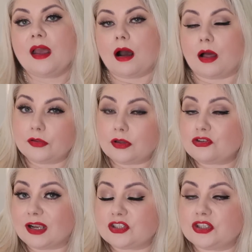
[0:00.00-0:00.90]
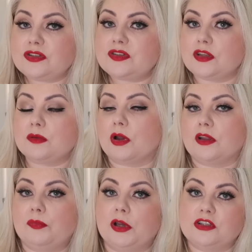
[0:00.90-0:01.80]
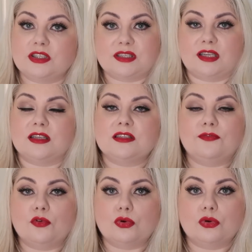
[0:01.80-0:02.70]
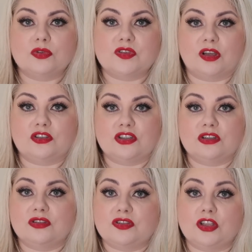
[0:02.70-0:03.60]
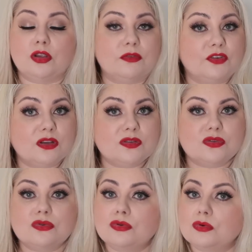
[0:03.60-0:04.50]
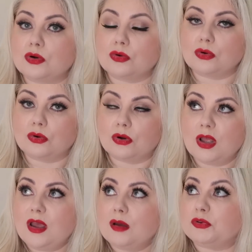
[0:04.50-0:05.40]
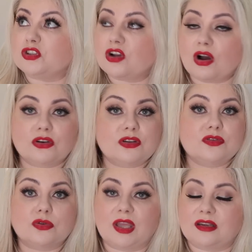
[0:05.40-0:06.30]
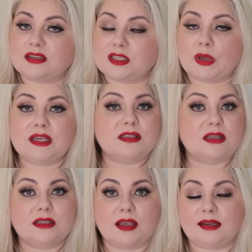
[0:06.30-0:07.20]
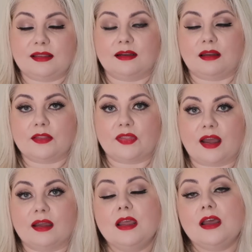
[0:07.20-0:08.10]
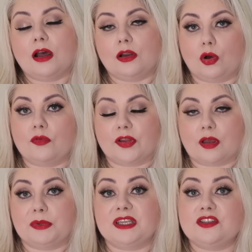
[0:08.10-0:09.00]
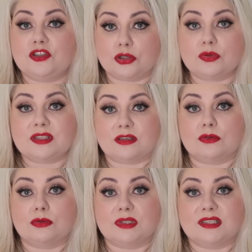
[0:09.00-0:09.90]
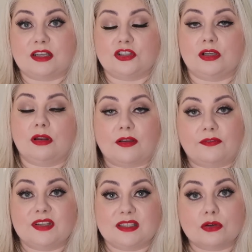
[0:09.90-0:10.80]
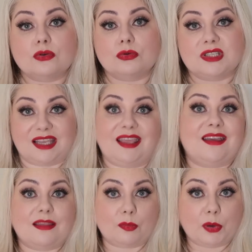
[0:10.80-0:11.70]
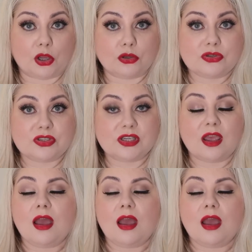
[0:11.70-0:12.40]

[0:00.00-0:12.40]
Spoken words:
Other attractions that you might have purchased tickets for, such as Universal or Busch Gardens or Kennedy Space Center, anything like that, a lot of the companies do still send you like a physical ticket in the post.